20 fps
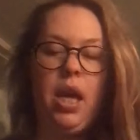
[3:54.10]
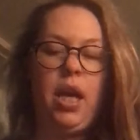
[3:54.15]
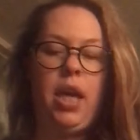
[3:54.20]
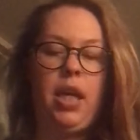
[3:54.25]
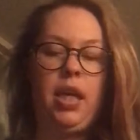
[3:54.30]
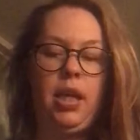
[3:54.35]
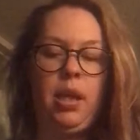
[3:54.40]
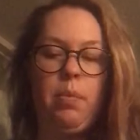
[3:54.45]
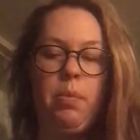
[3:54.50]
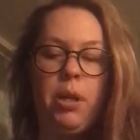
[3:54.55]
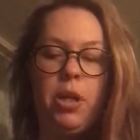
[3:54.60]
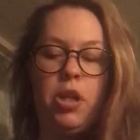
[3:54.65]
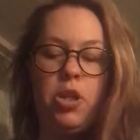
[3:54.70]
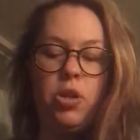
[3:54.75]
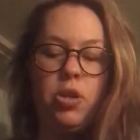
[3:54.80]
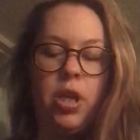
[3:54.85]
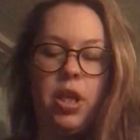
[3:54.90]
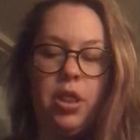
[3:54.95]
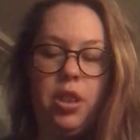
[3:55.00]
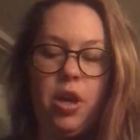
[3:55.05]
It can
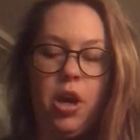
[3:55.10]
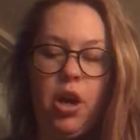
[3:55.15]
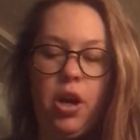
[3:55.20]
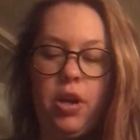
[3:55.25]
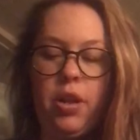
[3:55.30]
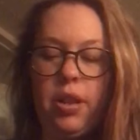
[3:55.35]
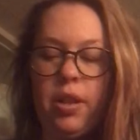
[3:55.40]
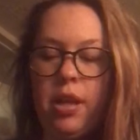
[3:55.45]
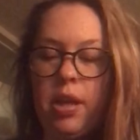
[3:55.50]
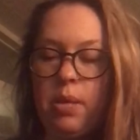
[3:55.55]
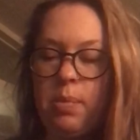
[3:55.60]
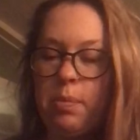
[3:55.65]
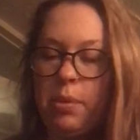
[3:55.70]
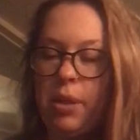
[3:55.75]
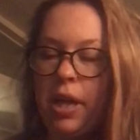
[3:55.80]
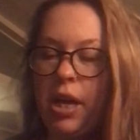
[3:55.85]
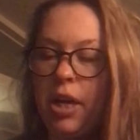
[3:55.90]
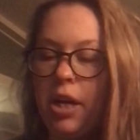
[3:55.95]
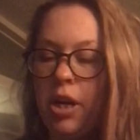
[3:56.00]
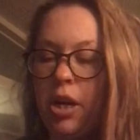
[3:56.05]
penetrate the heart, lung,
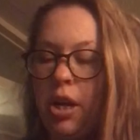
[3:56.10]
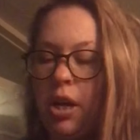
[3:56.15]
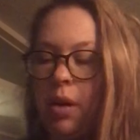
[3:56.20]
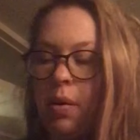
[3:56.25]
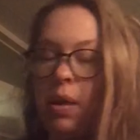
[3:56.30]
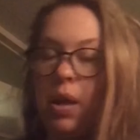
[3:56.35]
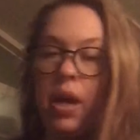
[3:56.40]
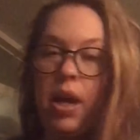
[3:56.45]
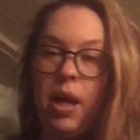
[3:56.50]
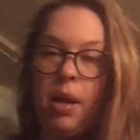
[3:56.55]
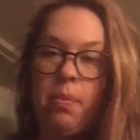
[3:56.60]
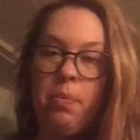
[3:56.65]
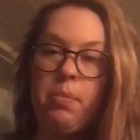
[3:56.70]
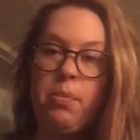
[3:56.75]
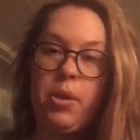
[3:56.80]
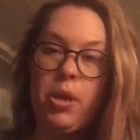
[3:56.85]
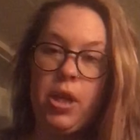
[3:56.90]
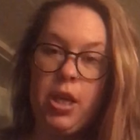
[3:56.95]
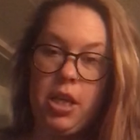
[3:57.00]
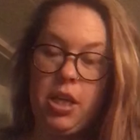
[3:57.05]
bladder, uh,
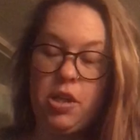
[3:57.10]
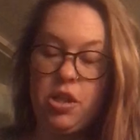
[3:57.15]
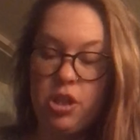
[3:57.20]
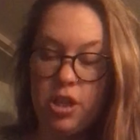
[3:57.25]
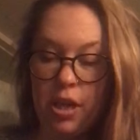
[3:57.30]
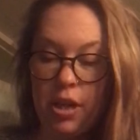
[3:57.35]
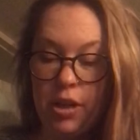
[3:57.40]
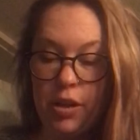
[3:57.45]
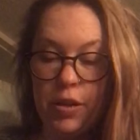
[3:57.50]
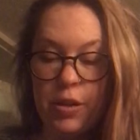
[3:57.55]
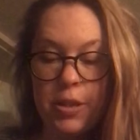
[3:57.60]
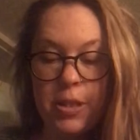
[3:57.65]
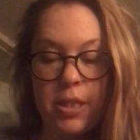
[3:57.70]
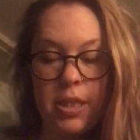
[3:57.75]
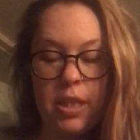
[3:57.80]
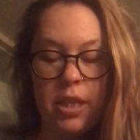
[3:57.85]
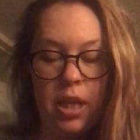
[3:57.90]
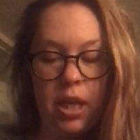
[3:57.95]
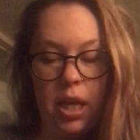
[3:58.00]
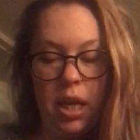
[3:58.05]
meridian
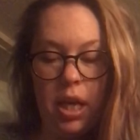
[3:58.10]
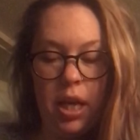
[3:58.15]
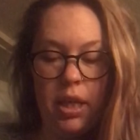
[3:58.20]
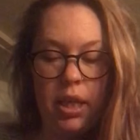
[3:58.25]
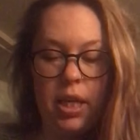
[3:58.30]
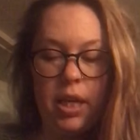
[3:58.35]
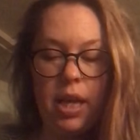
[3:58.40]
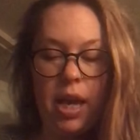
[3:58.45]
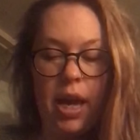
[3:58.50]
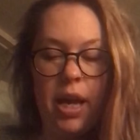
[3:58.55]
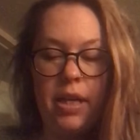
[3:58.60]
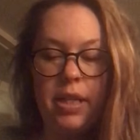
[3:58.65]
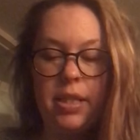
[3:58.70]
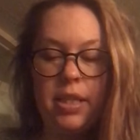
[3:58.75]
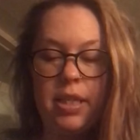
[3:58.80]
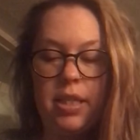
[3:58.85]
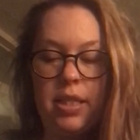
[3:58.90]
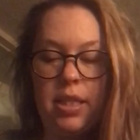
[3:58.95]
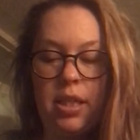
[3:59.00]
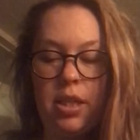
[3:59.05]
channels, can act
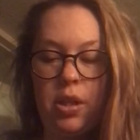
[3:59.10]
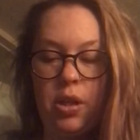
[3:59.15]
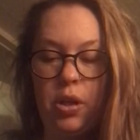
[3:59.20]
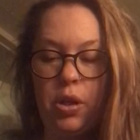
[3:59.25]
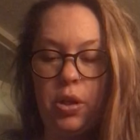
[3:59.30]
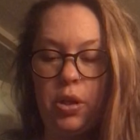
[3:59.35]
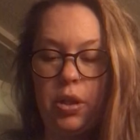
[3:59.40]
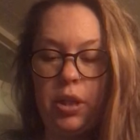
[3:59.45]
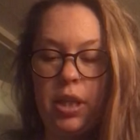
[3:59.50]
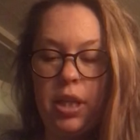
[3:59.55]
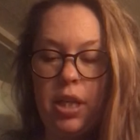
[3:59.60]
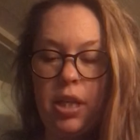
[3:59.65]
as an early